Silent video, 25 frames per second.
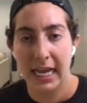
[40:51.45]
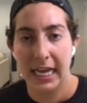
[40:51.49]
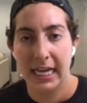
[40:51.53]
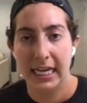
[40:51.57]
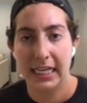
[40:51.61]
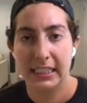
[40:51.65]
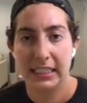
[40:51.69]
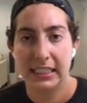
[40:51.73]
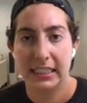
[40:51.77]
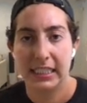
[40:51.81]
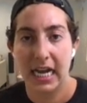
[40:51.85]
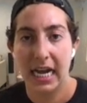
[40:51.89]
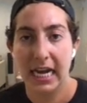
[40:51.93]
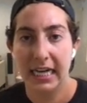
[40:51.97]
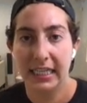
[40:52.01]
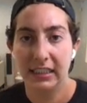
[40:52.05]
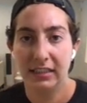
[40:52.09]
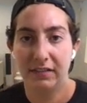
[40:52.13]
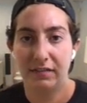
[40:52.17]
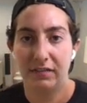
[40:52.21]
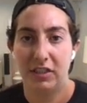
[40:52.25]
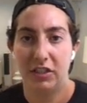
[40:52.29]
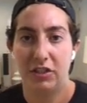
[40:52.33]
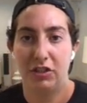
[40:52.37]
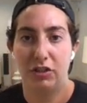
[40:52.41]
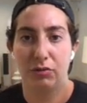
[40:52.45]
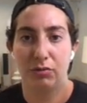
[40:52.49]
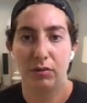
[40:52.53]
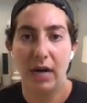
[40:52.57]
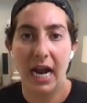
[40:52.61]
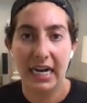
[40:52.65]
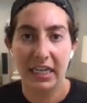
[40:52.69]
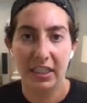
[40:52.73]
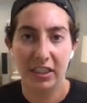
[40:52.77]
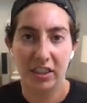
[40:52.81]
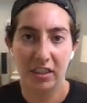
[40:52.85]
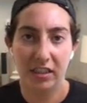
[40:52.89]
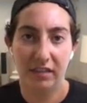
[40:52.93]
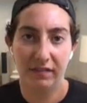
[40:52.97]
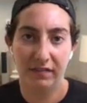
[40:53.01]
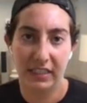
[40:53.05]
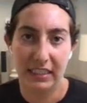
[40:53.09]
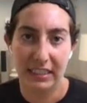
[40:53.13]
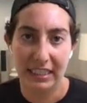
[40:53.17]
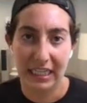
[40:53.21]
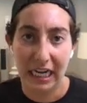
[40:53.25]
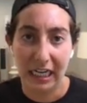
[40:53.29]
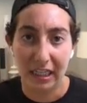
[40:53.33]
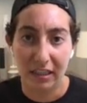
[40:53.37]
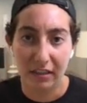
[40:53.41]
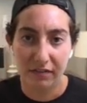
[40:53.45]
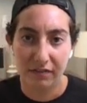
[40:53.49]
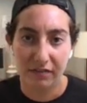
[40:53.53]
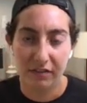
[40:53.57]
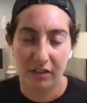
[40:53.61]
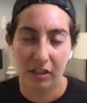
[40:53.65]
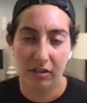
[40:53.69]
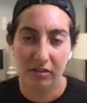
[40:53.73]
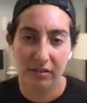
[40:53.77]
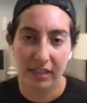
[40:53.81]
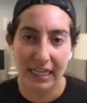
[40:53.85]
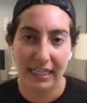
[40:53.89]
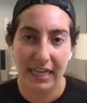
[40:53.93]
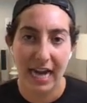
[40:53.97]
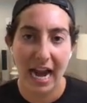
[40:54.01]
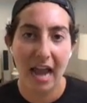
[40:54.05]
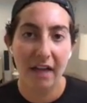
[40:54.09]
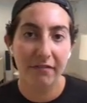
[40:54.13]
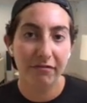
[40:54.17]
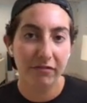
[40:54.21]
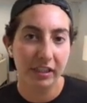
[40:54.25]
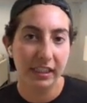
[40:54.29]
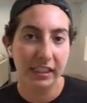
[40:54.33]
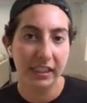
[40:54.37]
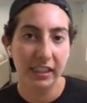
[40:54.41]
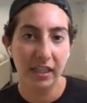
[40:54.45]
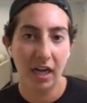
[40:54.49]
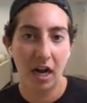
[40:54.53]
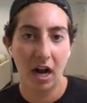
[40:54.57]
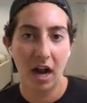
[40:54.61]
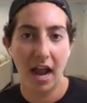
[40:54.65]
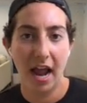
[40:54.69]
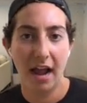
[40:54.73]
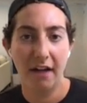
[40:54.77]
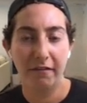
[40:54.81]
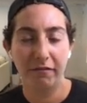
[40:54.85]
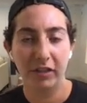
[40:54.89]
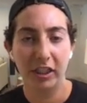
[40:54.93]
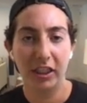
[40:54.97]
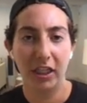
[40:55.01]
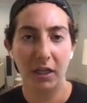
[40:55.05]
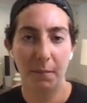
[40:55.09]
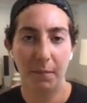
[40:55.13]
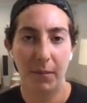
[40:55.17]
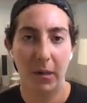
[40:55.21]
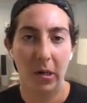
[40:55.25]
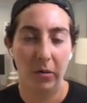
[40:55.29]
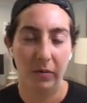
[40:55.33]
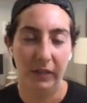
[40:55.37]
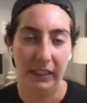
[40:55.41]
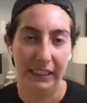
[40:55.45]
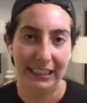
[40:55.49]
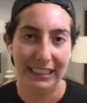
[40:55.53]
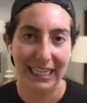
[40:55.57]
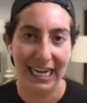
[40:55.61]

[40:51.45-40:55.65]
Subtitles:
is kind of the direction of the data flow, that every component